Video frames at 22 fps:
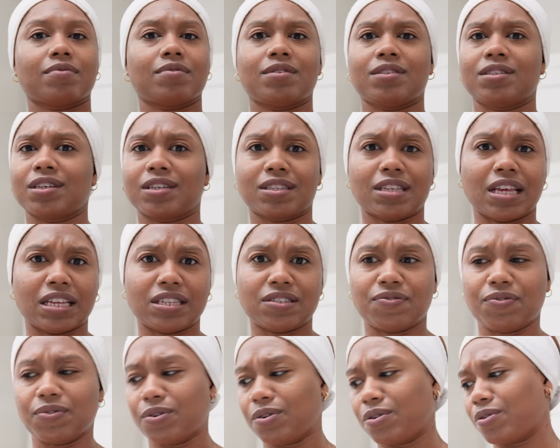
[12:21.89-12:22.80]

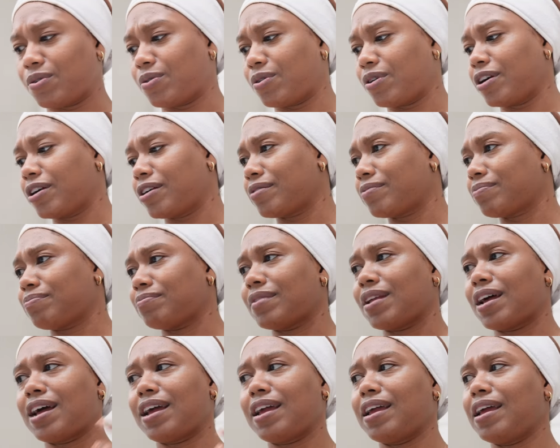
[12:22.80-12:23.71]
successful, or
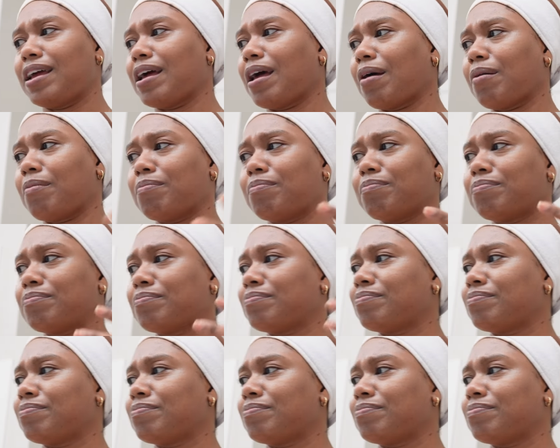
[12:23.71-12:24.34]
I am